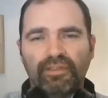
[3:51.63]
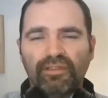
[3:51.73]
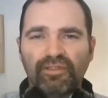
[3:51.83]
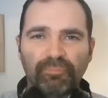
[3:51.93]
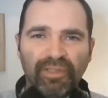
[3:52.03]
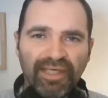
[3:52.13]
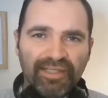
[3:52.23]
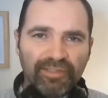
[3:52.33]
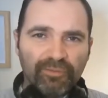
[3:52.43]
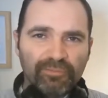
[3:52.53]
The
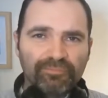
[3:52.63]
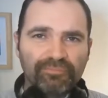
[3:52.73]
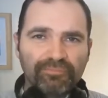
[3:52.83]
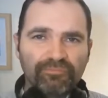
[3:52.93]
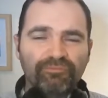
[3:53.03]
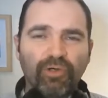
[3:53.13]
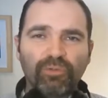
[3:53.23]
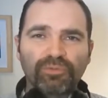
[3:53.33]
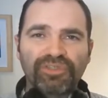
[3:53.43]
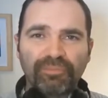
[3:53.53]
Polerio
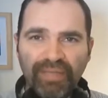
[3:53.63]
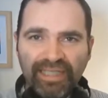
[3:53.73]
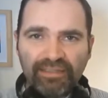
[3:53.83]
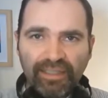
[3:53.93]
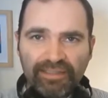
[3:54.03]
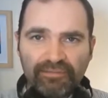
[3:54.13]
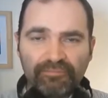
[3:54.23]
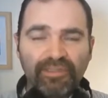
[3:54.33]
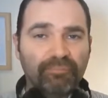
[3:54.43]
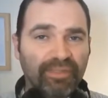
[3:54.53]
follows the main line,
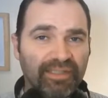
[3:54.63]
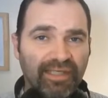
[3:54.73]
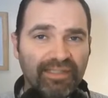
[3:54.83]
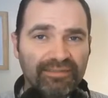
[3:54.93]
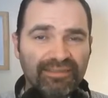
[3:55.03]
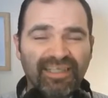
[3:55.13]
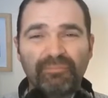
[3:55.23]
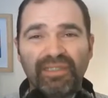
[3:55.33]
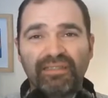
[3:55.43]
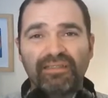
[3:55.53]
and by that I
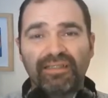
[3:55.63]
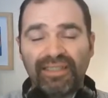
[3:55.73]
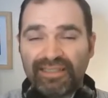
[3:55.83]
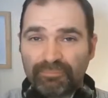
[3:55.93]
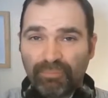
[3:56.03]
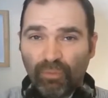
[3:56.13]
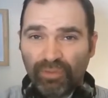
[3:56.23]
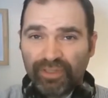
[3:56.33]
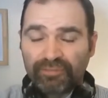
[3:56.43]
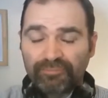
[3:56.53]
mean it's
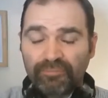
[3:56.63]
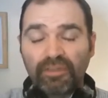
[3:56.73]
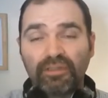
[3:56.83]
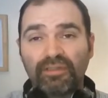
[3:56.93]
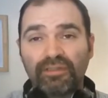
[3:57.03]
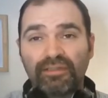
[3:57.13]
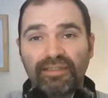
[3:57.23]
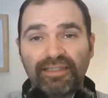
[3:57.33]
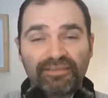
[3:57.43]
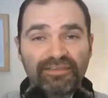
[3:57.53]
boring.
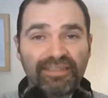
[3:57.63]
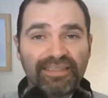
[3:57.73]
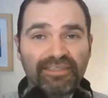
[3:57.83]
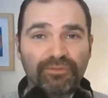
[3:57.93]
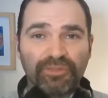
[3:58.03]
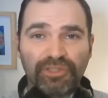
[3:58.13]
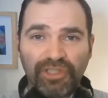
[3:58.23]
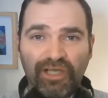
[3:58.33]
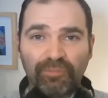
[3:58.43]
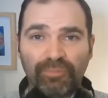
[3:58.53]
It doesn't lead to as
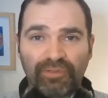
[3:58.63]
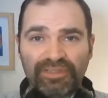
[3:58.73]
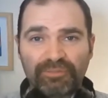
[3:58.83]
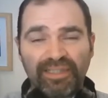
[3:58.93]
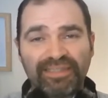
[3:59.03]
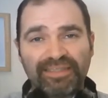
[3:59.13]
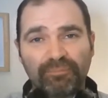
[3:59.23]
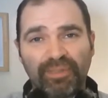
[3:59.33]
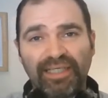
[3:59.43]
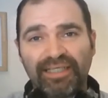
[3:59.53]
sharp or as spicy
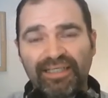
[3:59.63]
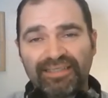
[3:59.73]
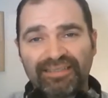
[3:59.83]
play as